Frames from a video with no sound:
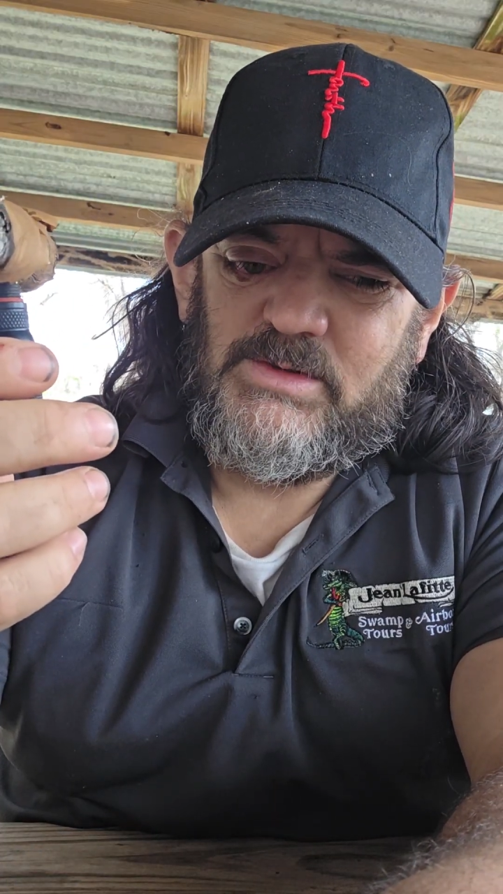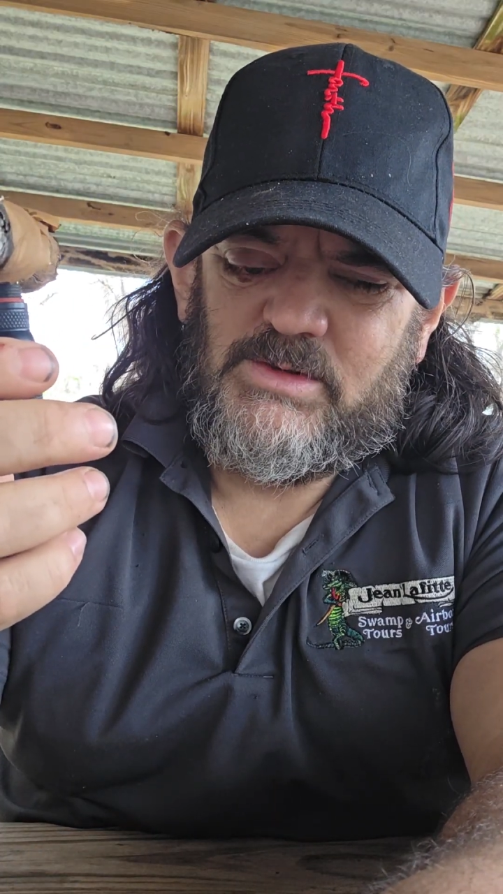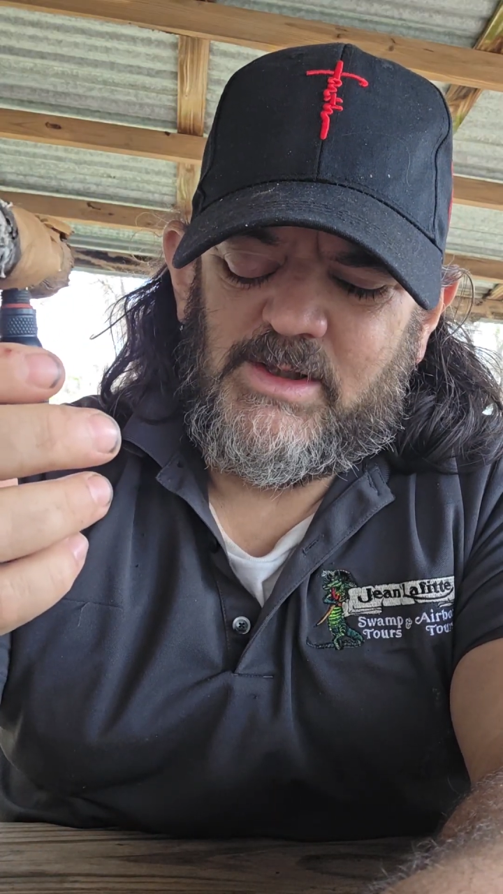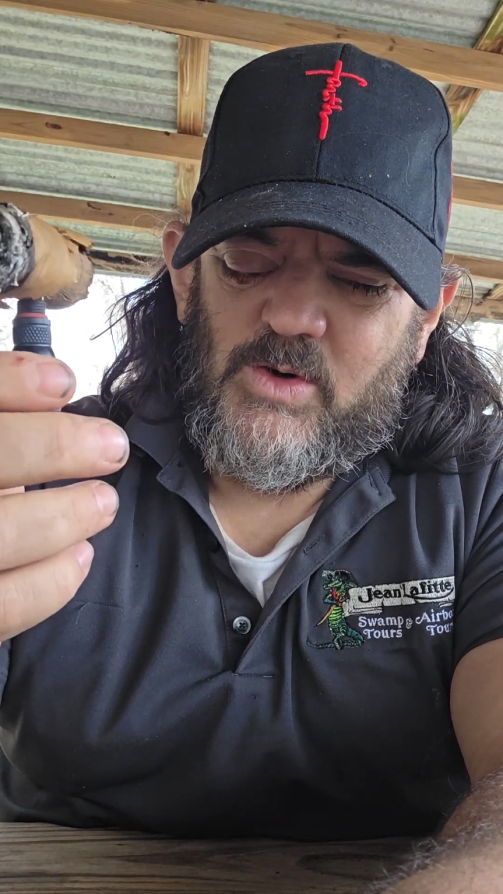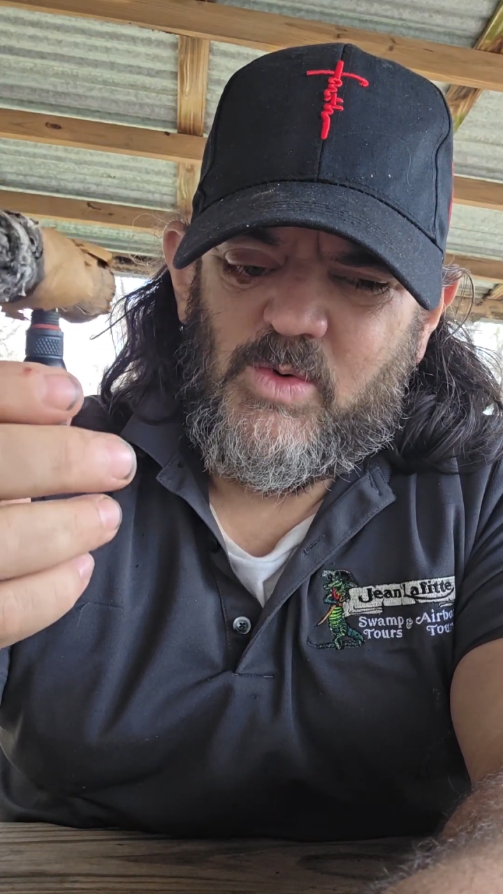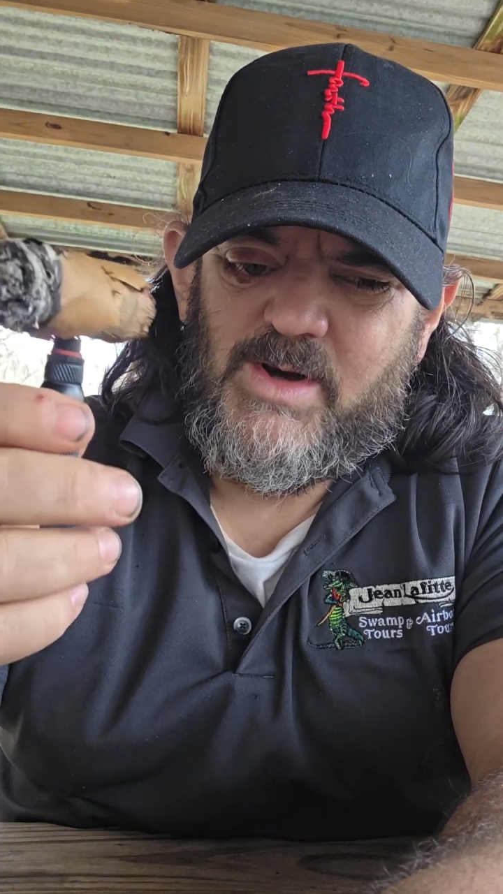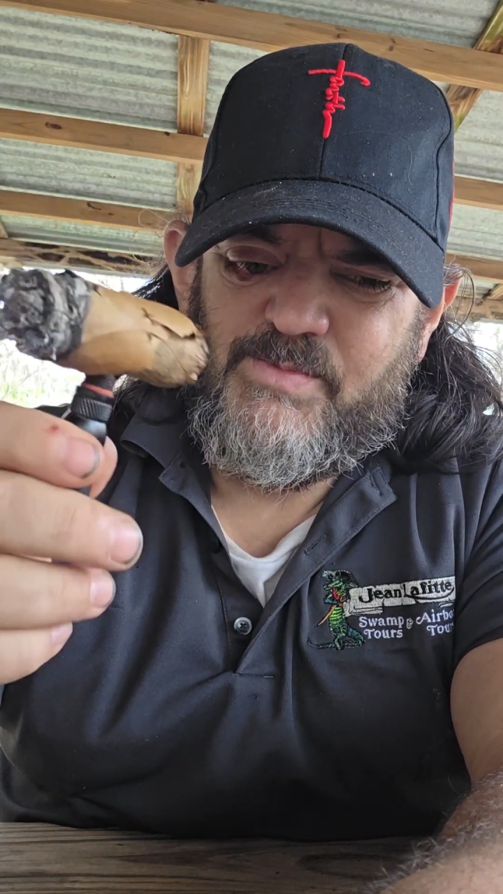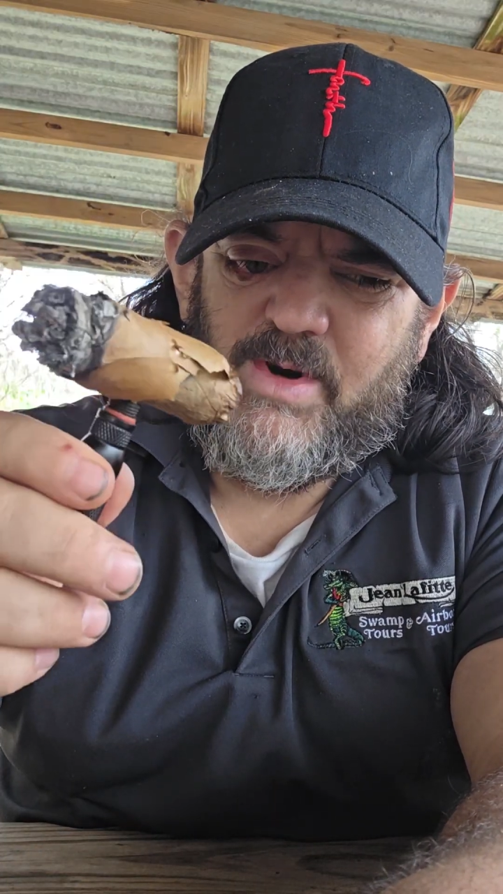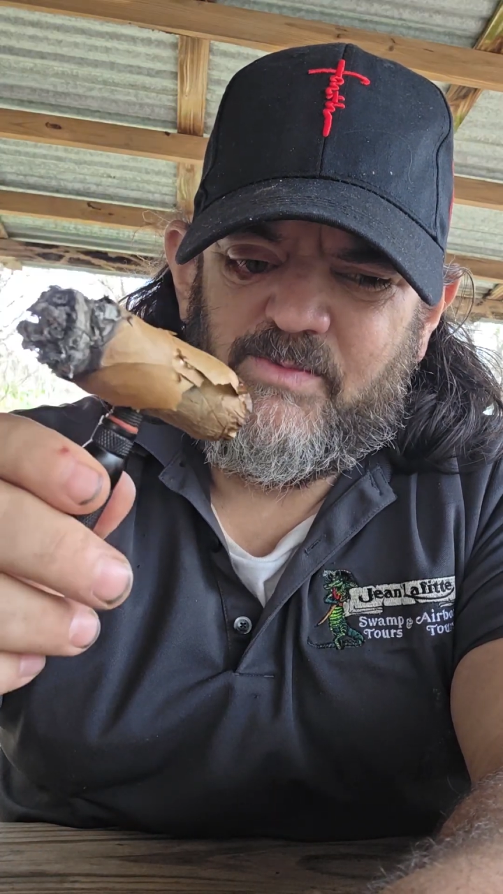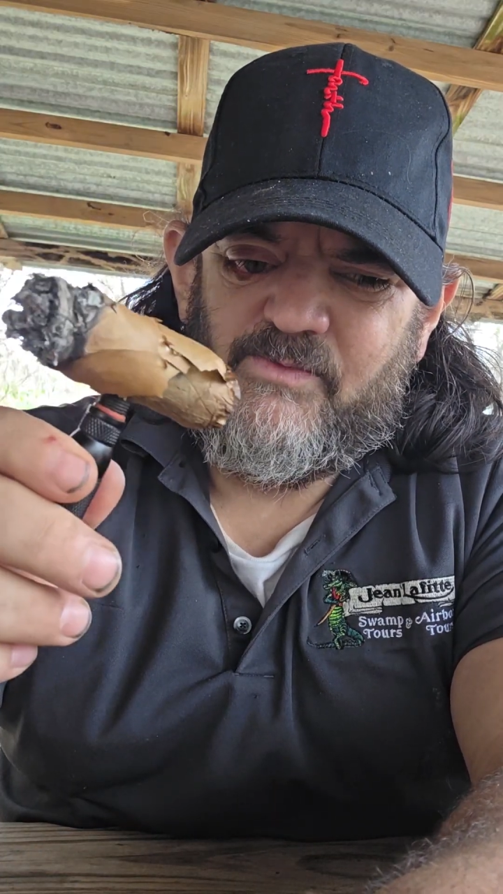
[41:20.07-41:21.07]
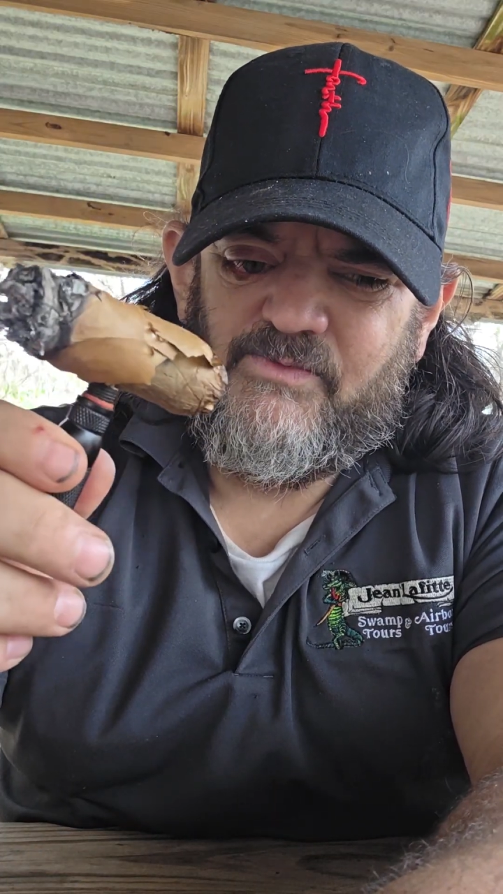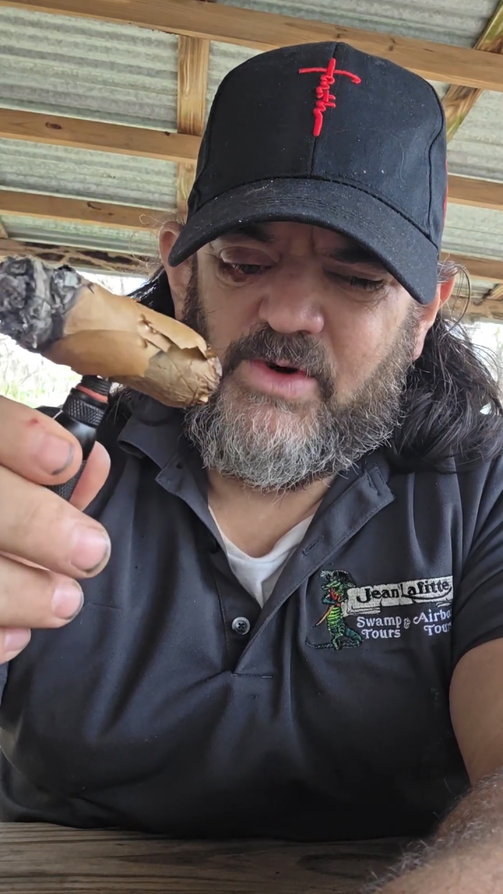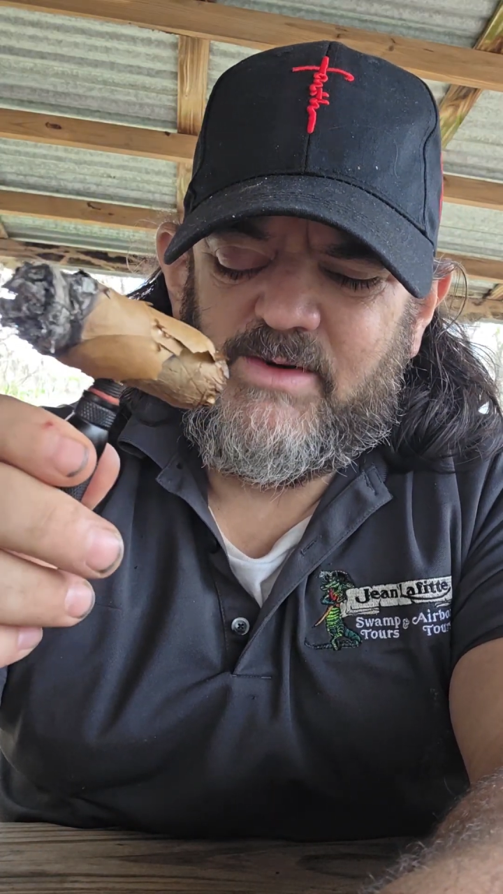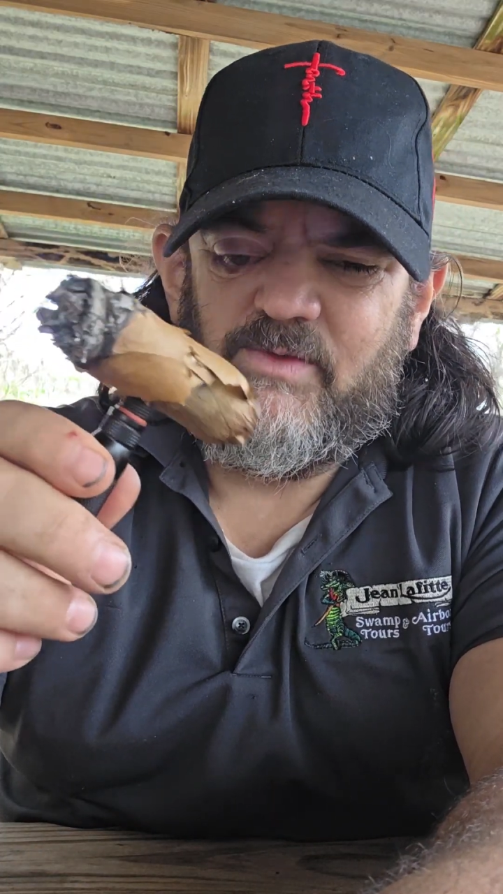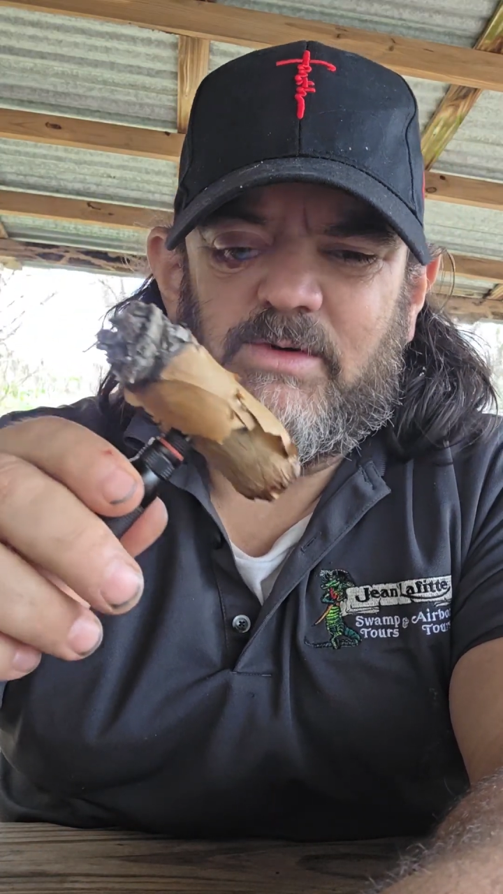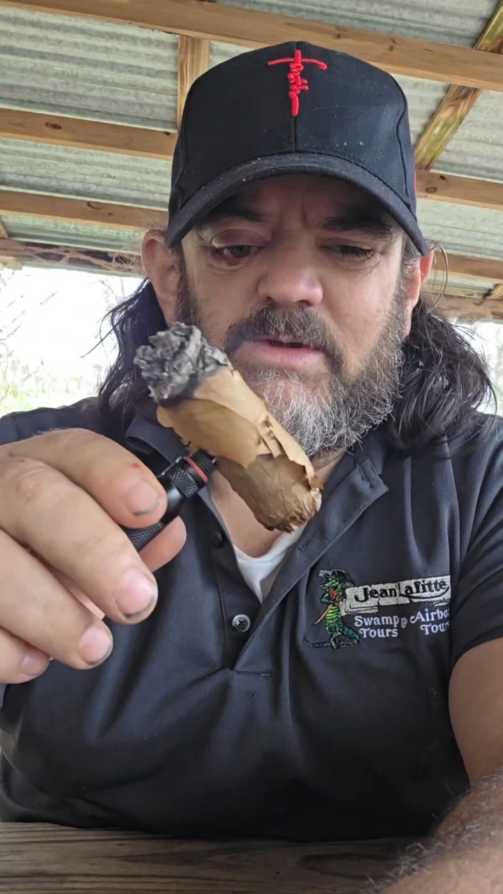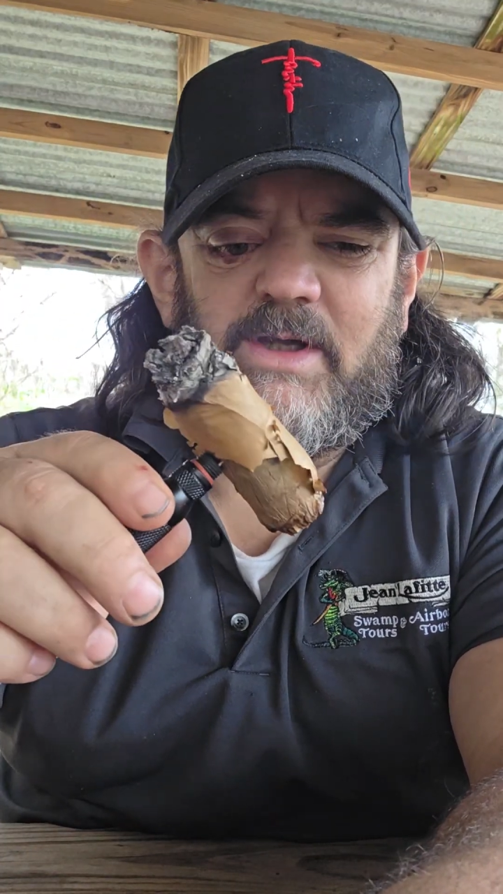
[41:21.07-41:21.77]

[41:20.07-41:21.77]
like a white pepper flavor,